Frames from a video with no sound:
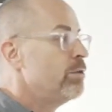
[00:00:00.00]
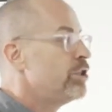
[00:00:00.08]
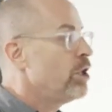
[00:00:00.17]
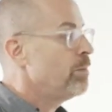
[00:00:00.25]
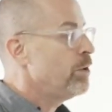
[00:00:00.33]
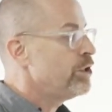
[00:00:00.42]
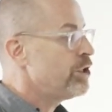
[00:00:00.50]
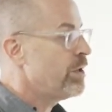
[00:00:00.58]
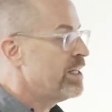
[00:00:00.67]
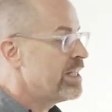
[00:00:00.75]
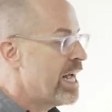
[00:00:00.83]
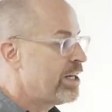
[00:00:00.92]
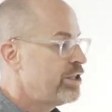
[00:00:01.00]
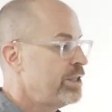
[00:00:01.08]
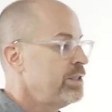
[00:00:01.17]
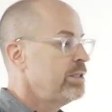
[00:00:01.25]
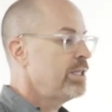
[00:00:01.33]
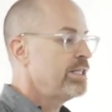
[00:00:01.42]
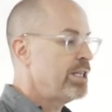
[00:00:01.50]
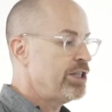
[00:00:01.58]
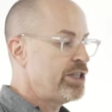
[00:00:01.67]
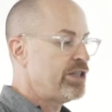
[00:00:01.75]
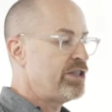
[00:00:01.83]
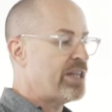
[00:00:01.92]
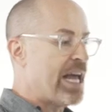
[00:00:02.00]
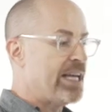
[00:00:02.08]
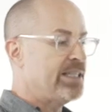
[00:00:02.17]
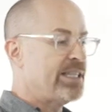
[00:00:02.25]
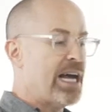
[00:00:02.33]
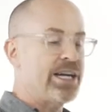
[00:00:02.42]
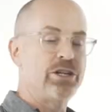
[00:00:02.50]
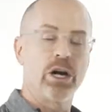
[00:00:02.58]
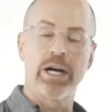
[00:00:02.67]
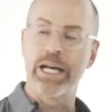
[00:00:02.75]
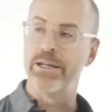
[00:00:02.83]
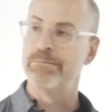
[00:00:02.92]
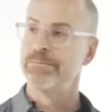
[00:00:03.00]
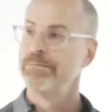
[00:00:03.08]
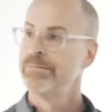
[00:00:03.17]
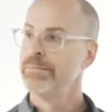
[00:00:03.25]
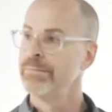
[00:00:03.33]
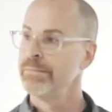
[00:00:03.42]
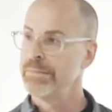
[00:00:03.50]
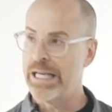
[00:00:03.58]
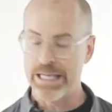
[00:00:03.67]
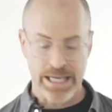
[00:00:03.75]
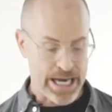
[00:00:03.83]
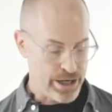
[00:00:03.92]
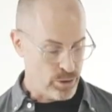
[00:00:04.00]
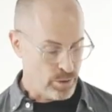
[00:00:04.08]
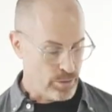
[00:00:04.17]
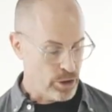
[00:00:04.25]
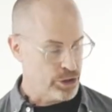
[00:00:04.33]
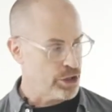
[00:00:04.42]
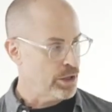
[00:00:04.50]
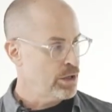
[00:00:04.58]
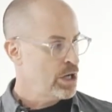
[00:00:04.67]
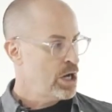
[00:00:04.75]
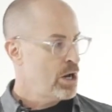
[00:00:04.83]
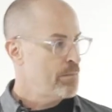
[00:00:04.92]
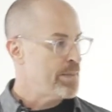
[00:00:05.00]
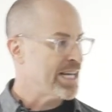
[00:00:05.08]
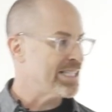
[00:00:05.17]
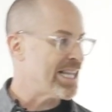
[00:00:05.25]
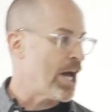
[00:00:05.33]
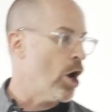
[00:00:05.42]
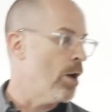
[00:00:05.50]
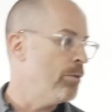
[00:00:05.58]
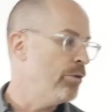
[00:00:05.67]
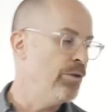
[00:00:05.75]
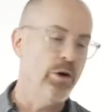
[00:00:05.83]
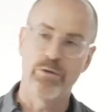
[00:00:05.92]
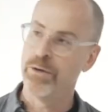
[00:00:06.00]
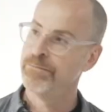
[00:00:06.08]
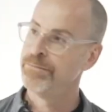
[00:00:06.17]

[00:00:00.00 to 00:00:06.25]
a share purchase transaction because they just stay inside target. And you can't do a merger because they all move over.